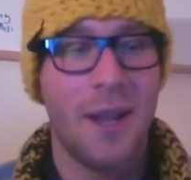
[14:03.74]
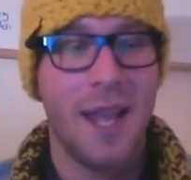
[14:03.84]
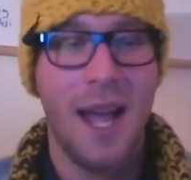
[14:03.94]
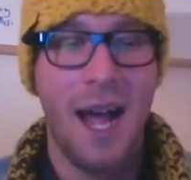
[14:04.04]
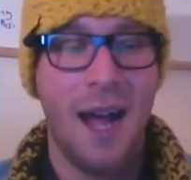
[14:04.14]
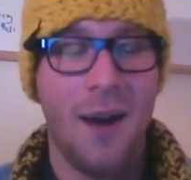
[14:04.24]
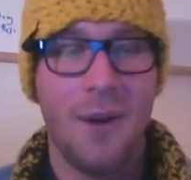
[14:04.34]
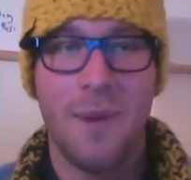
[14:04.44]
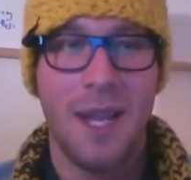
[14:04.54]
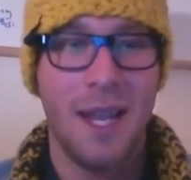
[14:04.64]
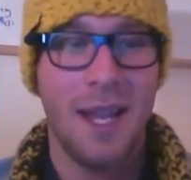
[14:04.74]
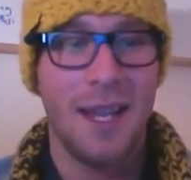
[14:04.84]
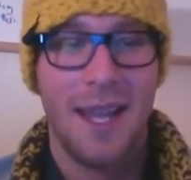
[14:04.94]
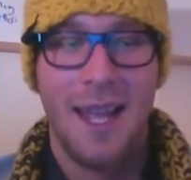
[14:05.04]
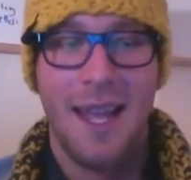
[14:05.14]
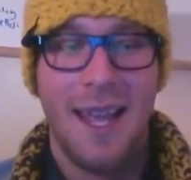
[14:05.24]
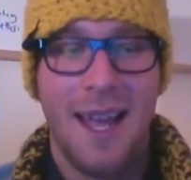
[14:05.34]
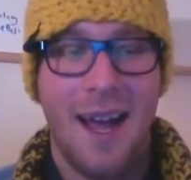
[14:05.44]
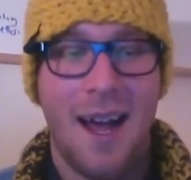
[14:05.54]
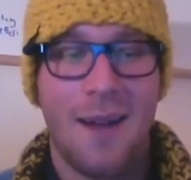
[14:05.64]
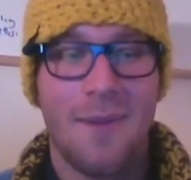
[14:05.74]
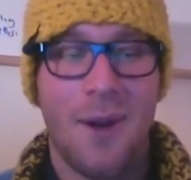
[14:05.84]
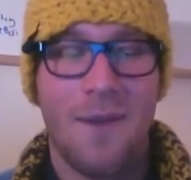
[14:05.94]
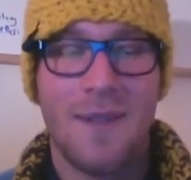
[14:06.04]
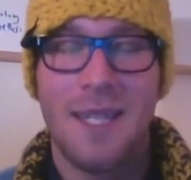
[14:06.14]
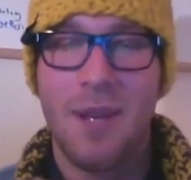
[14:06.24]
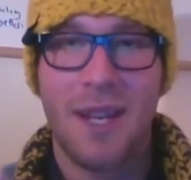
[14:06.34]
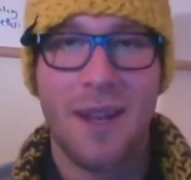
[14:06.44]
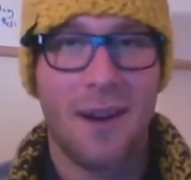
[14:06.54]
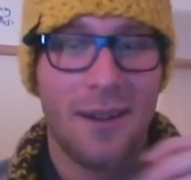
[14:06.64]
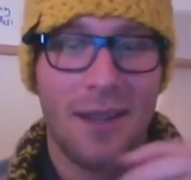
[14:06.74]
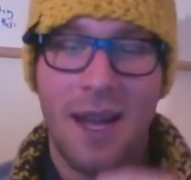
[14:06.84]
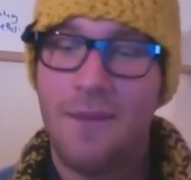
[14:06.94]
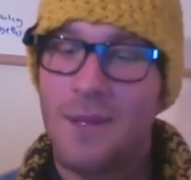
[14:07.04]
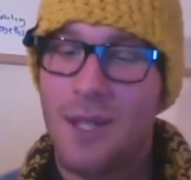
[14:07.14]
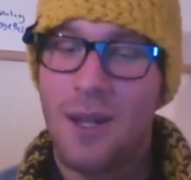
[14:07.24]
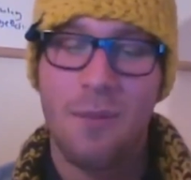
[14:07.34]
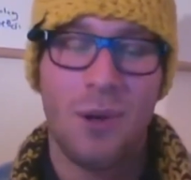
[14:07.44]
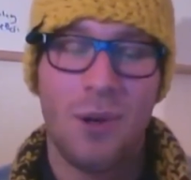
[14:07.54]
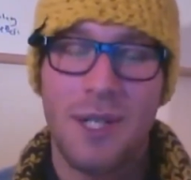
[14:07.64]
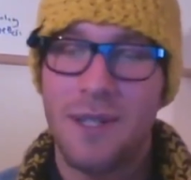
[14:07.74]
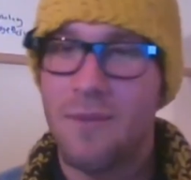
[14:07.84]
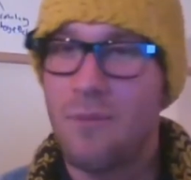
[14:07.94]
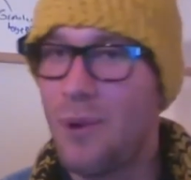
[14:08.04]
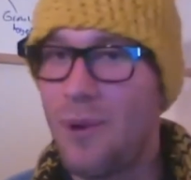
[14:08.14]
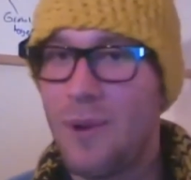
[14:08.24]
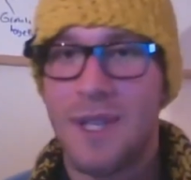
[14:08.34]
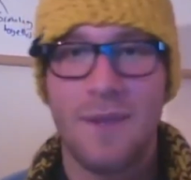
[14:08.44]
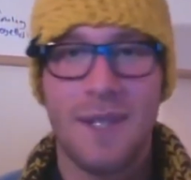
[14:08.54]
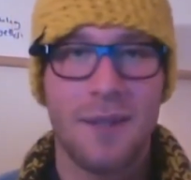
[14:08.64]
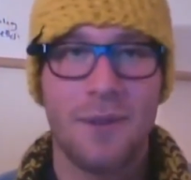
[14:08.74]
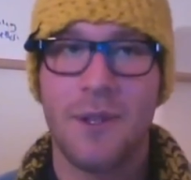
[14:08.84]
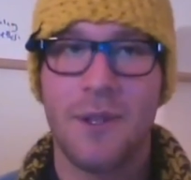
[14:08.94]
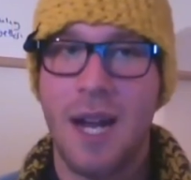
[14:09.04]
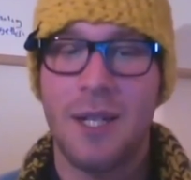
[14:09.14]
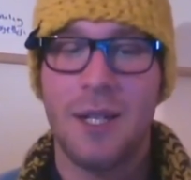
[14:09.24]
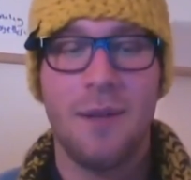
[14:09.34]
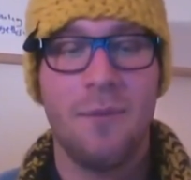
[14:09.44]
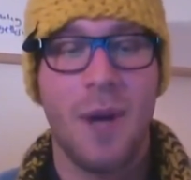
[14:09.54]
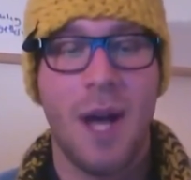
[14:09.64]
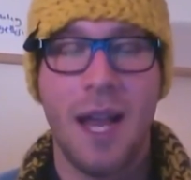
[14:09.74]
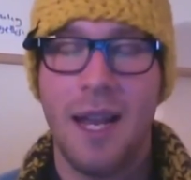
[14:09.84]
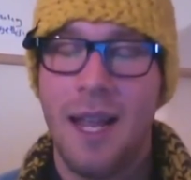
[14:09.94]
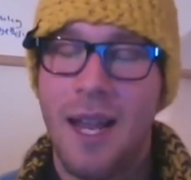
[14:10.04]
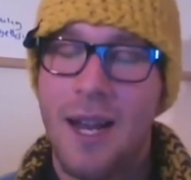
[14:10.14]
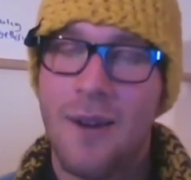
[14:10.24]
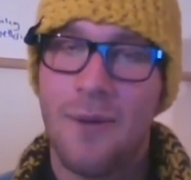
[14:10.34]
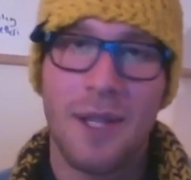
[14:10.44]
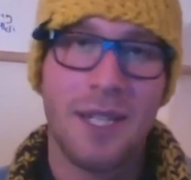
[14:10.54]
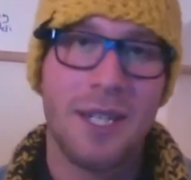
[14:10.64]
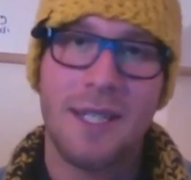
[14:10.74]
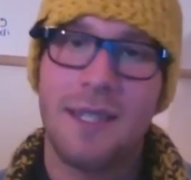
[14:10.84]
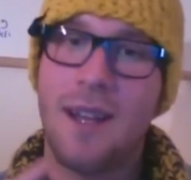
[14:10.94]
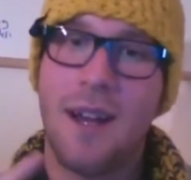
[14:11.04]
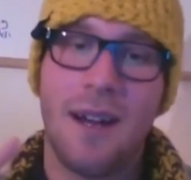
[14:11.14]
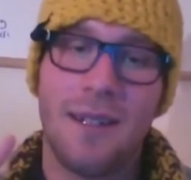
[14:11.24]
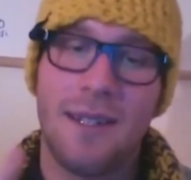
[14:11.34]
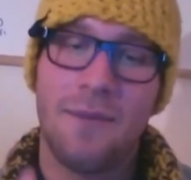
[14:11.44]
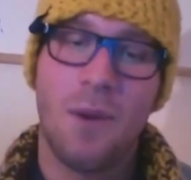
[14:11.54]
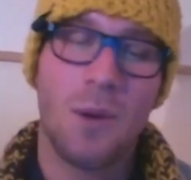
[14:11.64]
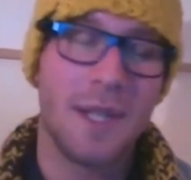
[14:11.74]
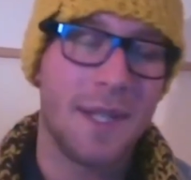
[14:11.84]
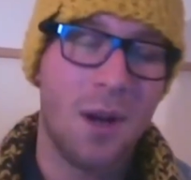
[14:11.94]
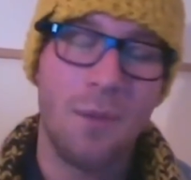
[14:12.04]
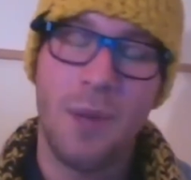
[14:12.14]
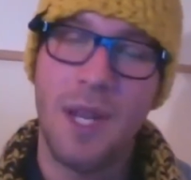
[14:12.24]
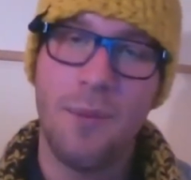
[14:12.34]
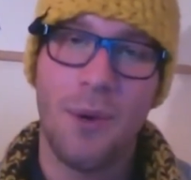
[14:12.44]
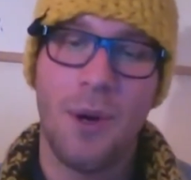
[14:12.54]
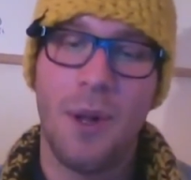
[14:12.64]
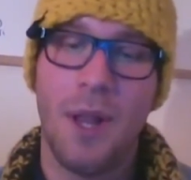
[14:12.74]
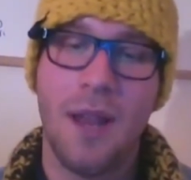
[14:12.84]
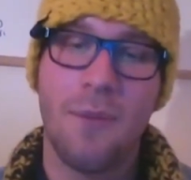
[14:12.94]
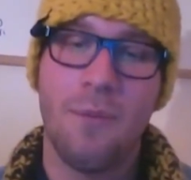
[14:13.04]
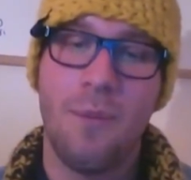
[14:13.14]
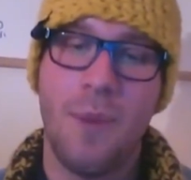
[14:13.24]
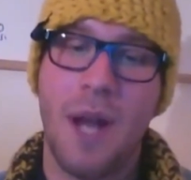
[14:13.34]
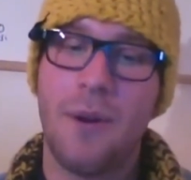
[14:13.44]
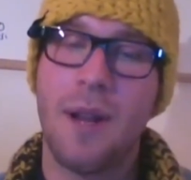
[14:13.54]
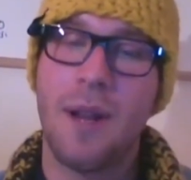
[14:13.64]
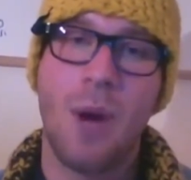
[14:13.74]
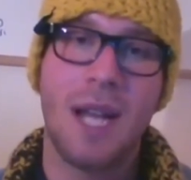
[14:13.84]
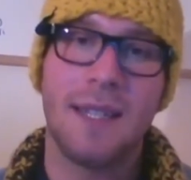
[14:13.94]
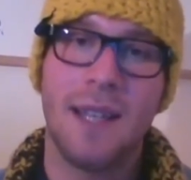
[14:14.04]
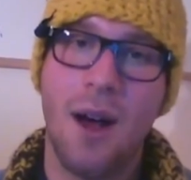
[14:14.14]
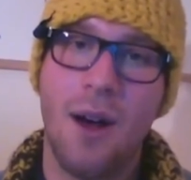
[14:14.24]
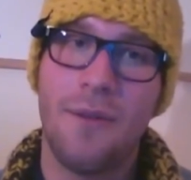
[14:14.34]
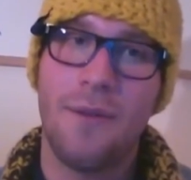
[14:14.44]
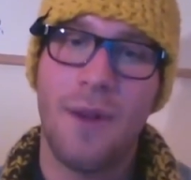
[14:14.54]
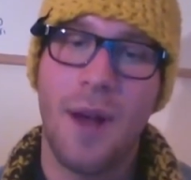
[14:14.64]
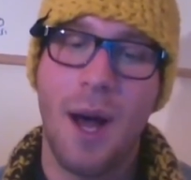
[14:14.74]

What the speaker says: I would be obviously being younger in life. There's a lot of pushes and pulls every single direction, but really just to focus on people and bettering myself.